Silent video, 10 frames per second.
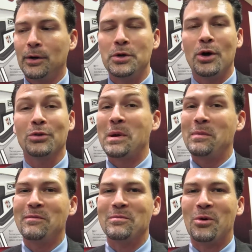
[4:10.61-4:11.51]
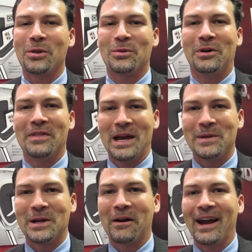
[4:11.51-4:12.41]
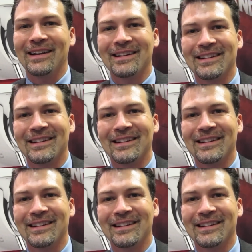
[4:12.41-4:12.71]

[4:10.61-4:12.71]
who knows, maybe even more than one. That'd be great.